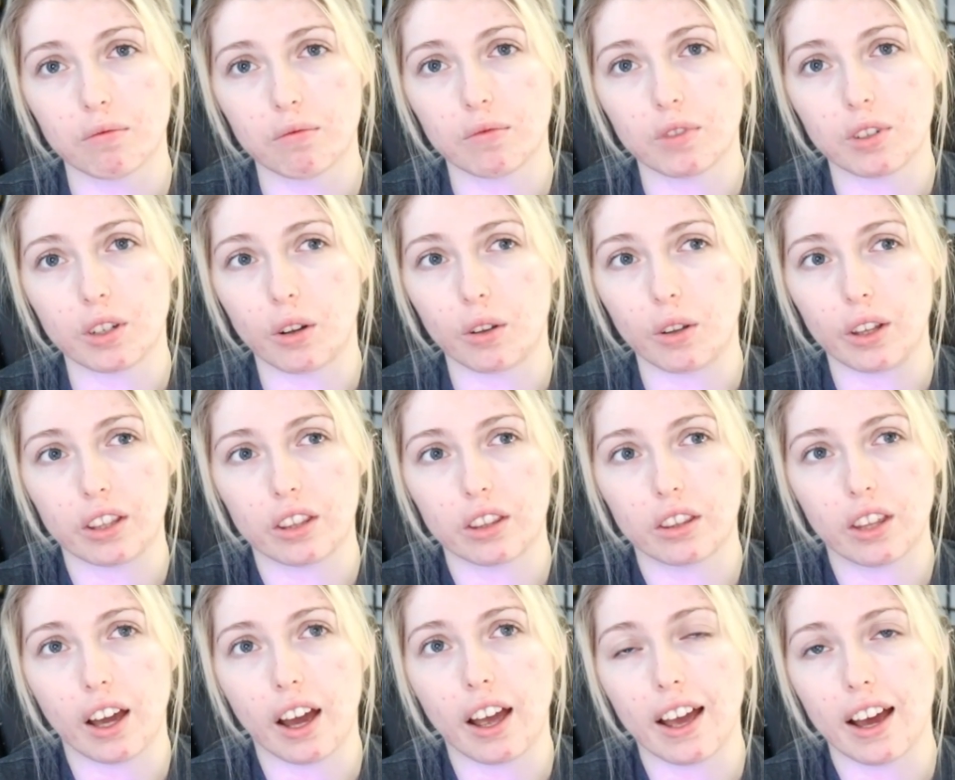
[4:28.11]
Like,
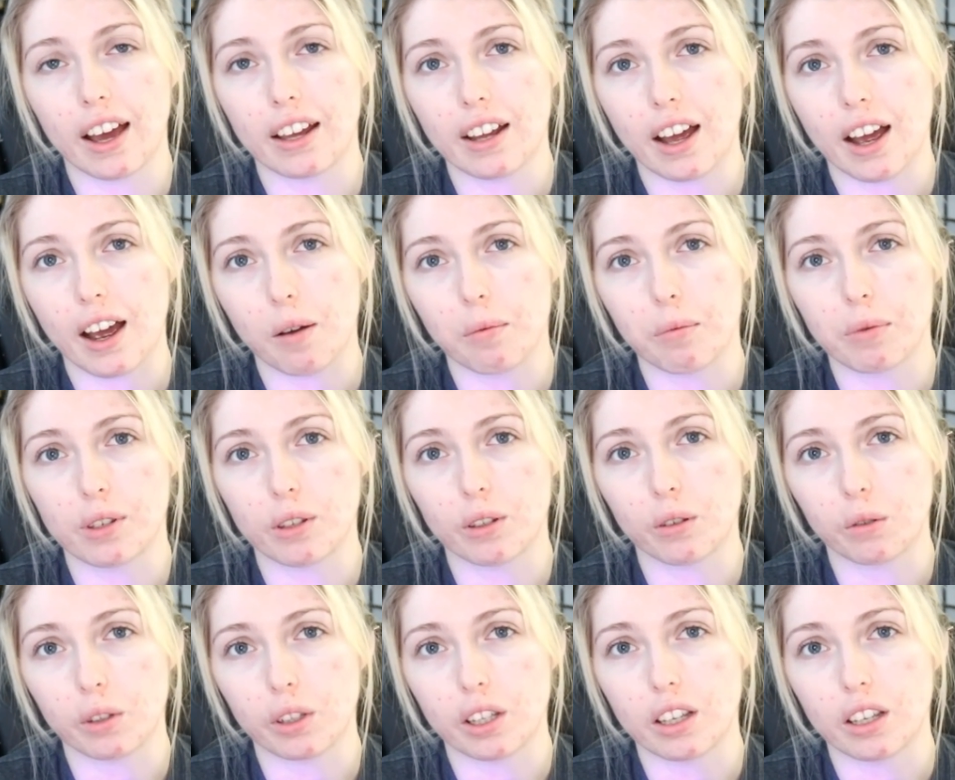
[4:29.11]
I had
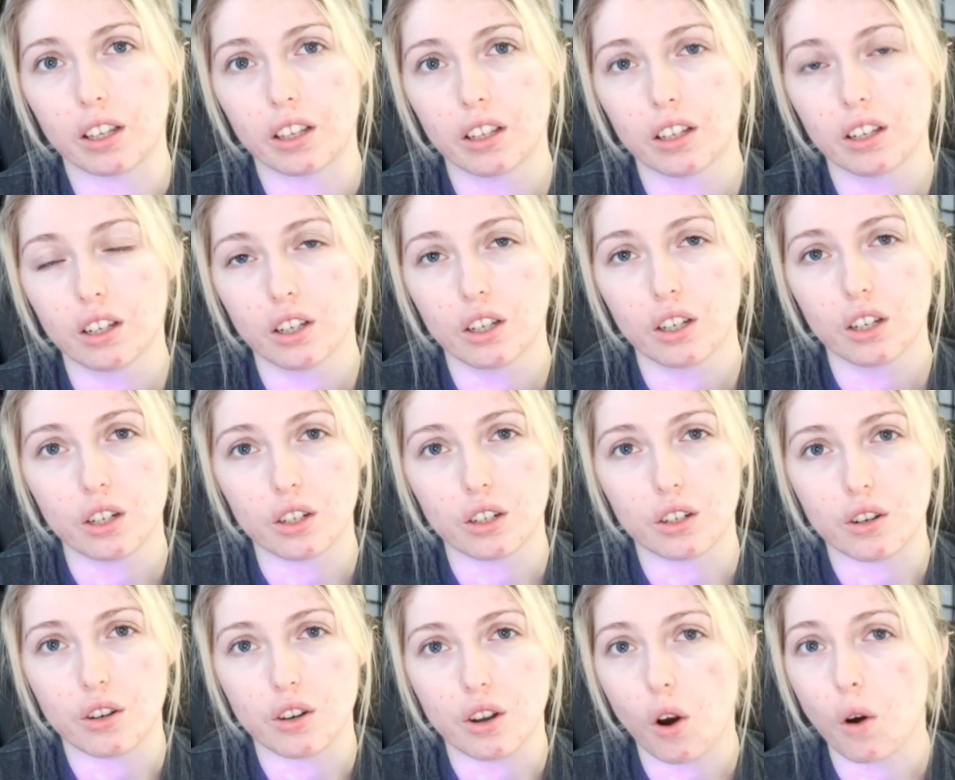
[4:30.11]
absolutely
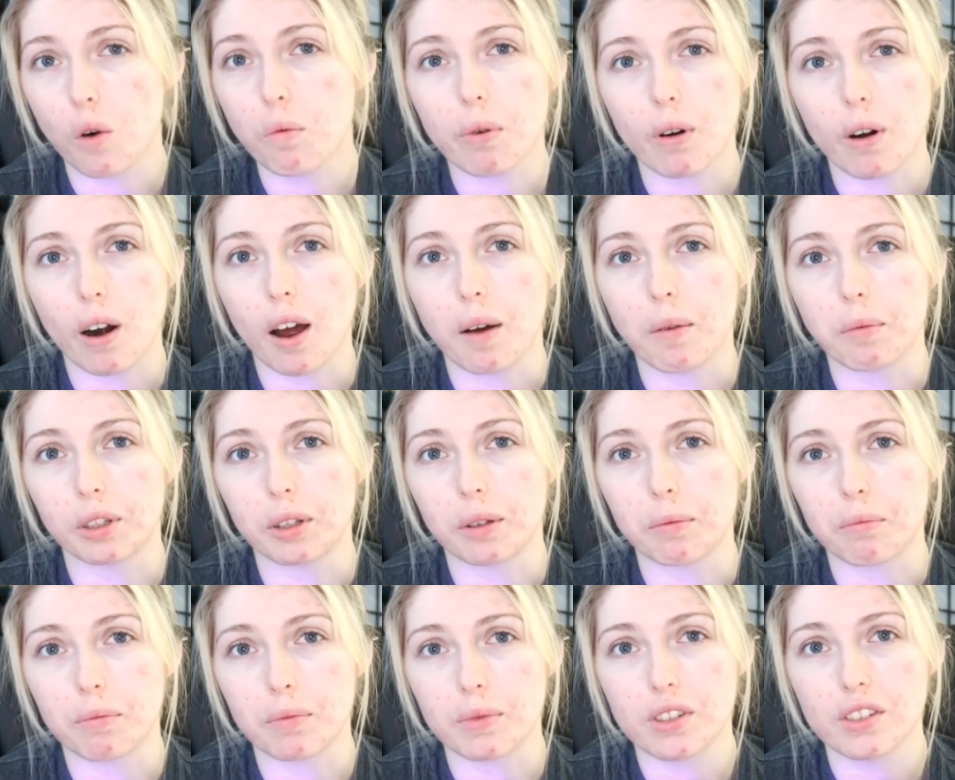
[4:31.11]
no
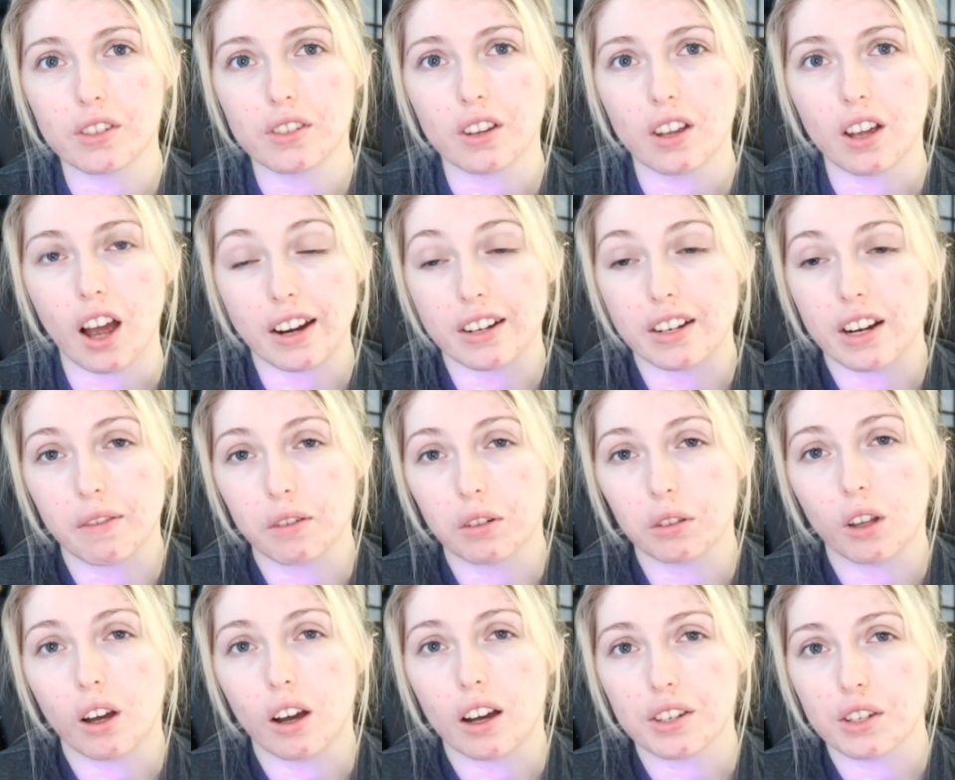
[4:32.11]
problems. I never
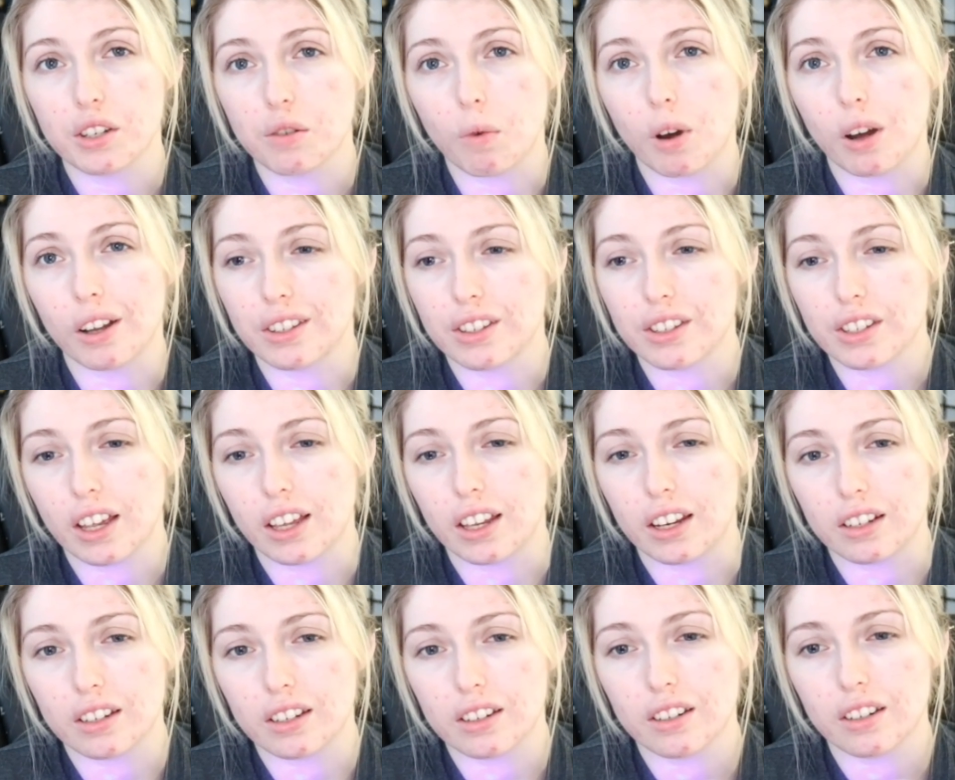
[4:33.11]
lost once,
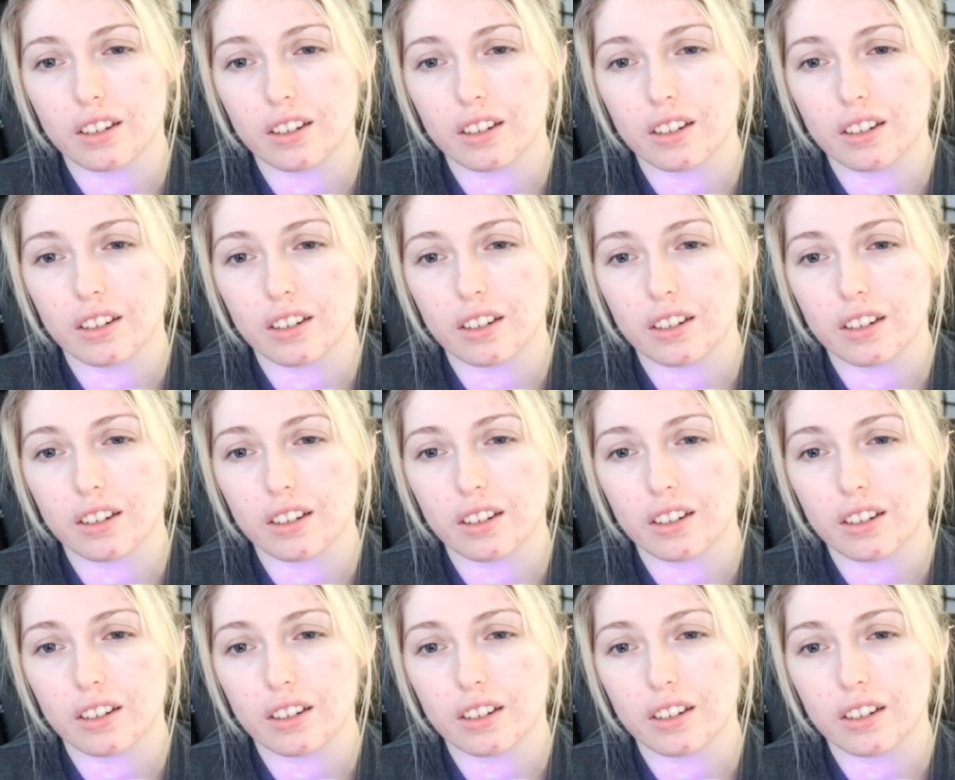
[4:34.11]
and